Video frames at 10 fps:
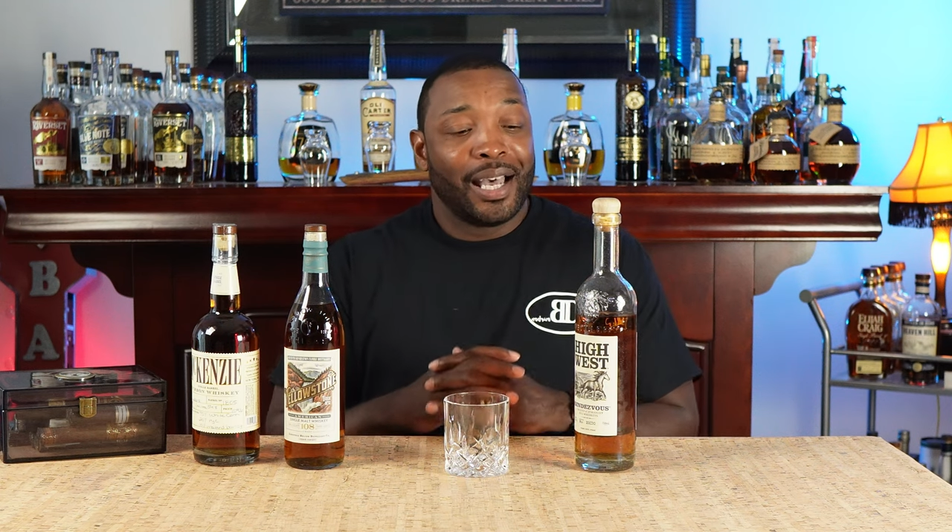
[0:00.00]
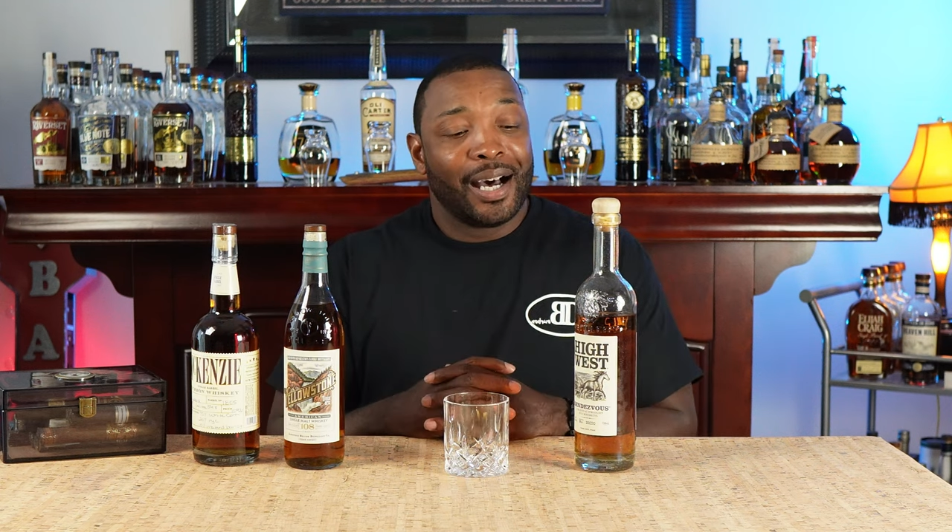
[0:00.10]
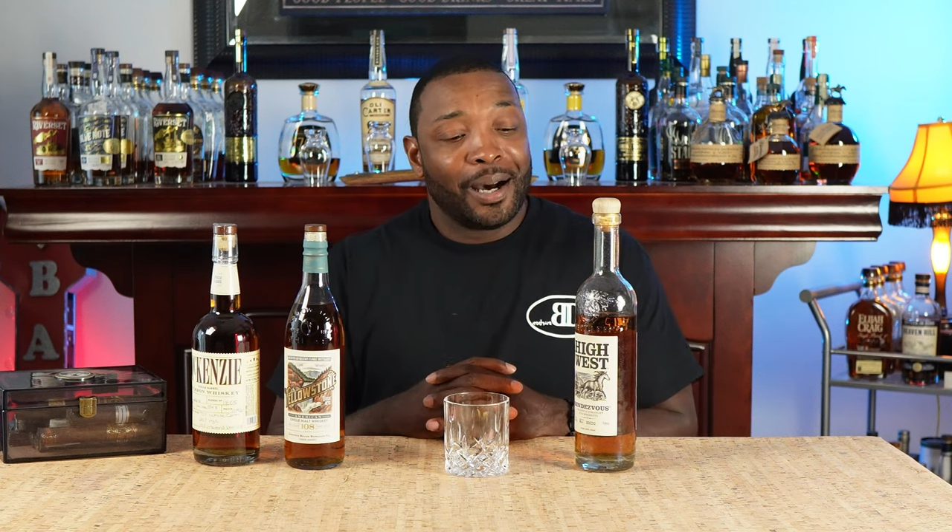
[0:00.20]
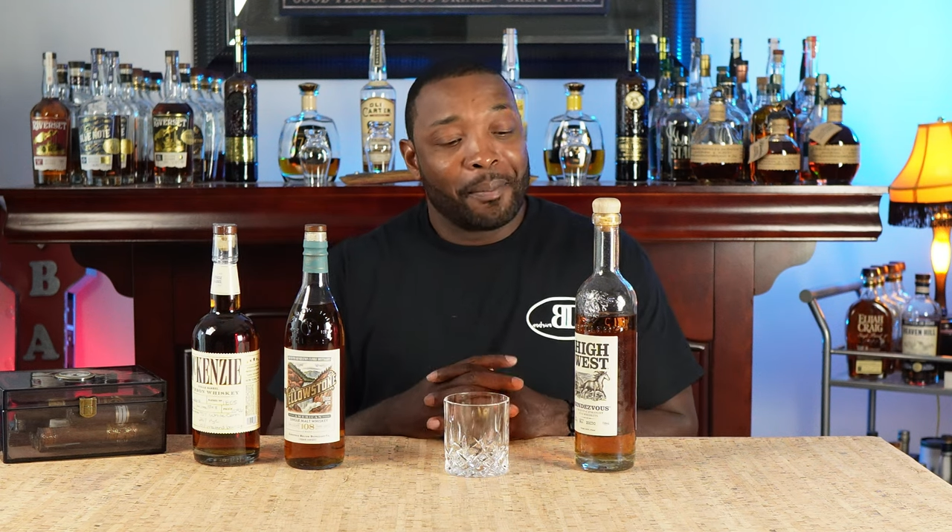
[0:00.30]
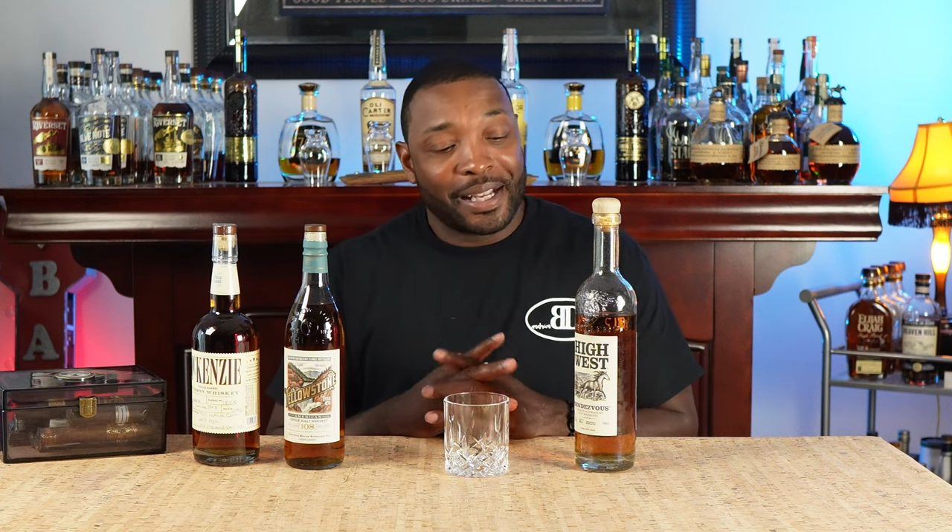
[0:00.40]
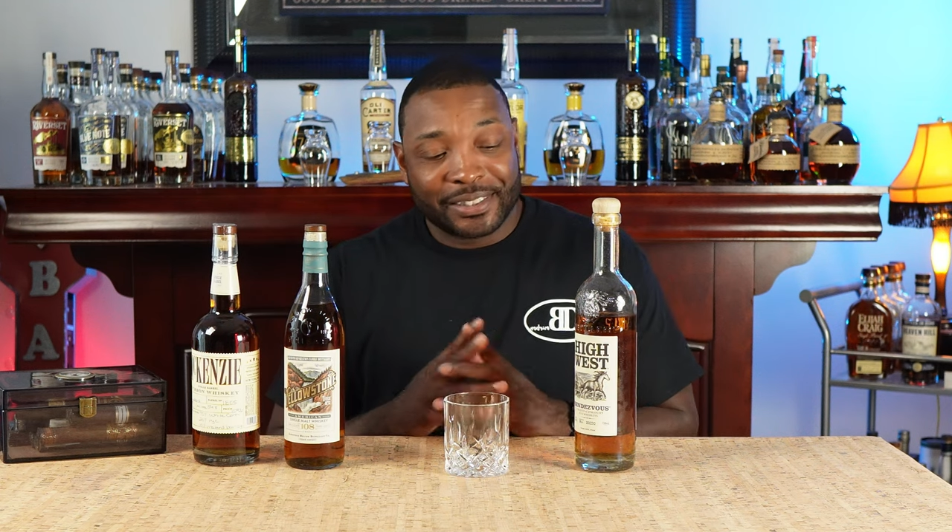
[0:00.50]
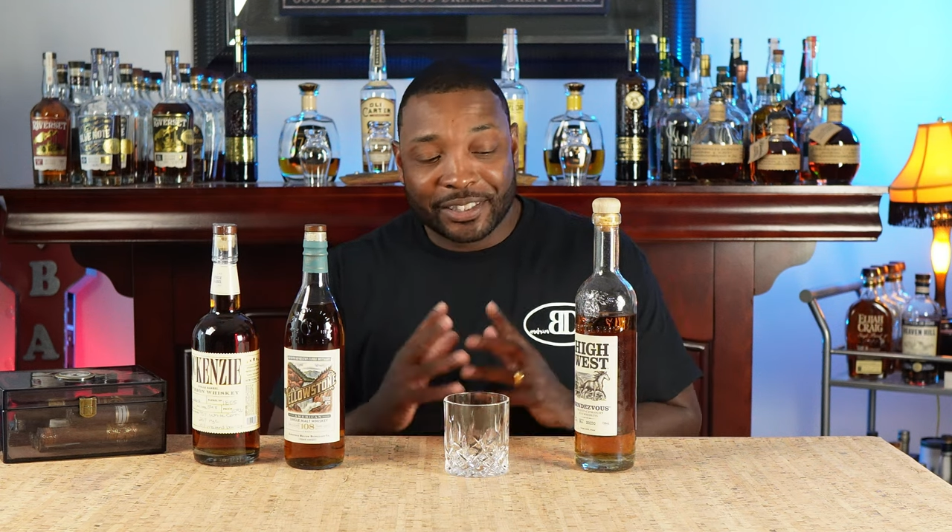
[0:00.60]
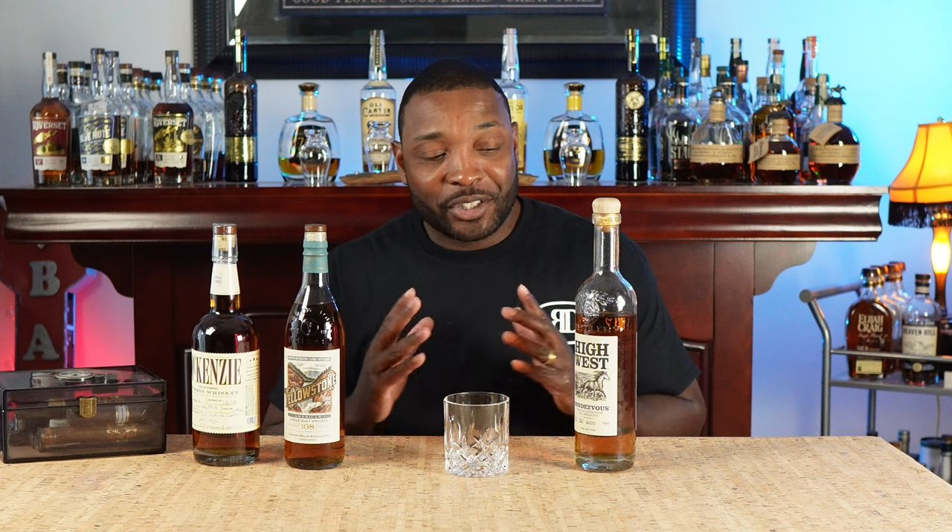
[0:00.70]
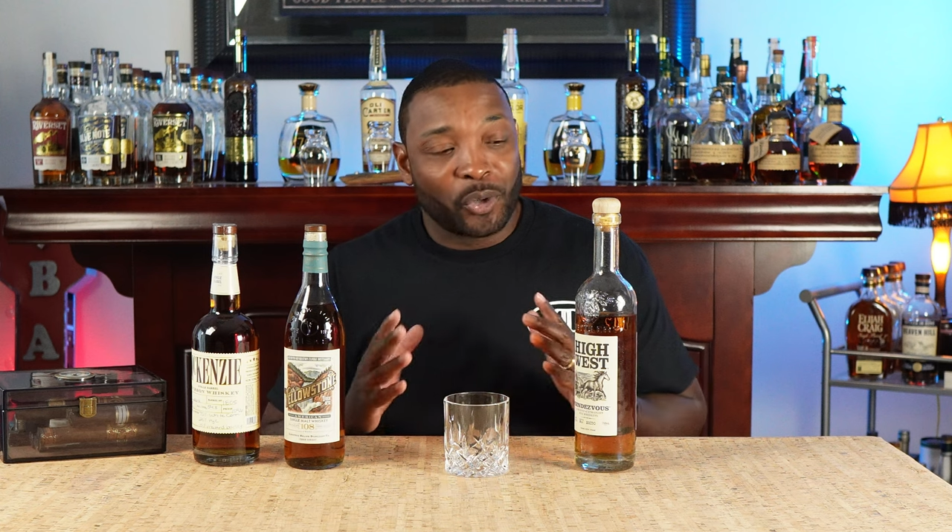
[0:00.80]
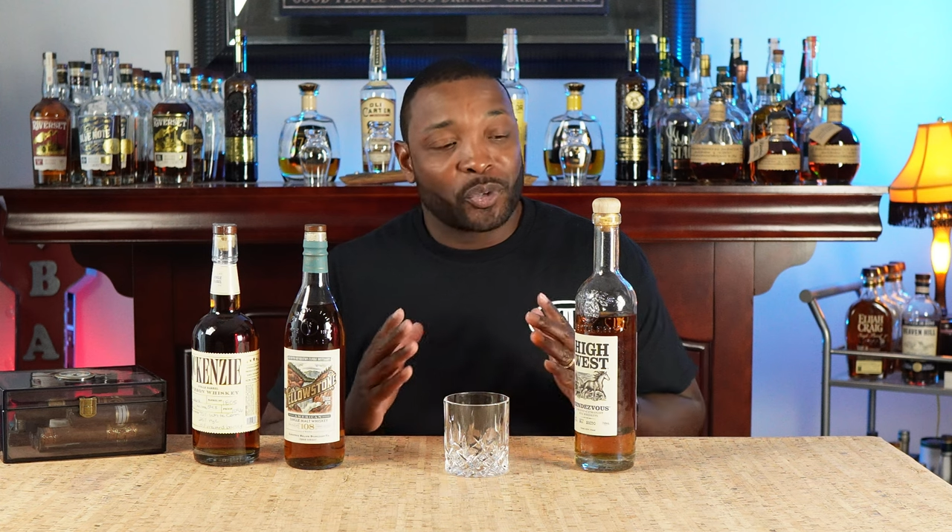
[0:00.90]
Um, I
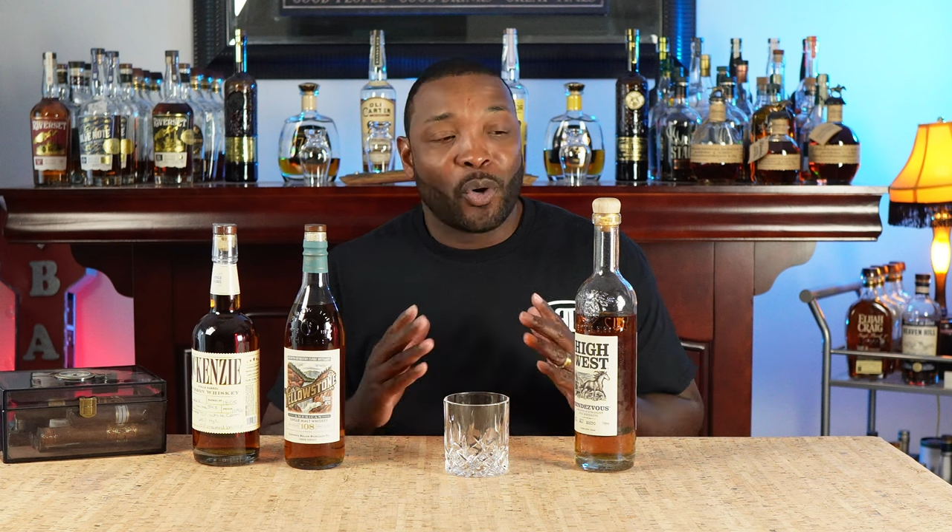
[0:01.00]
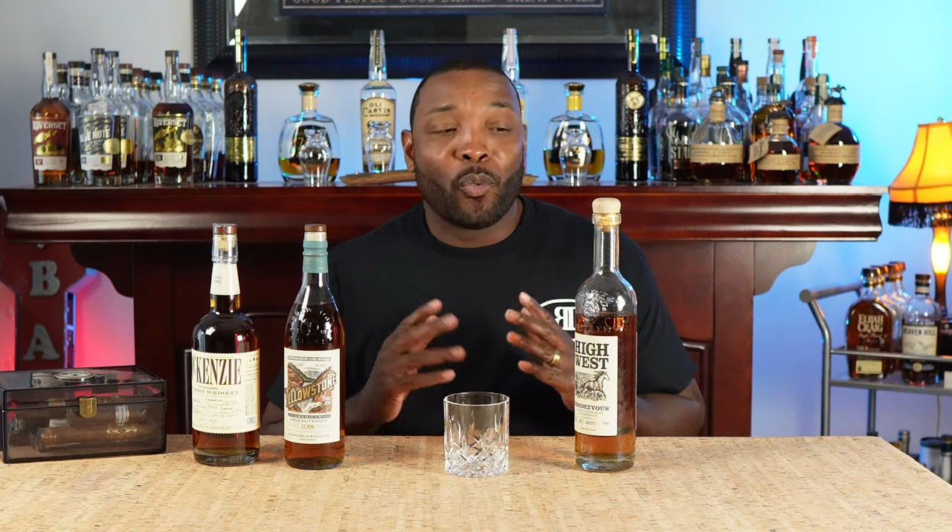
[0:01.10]
just don't know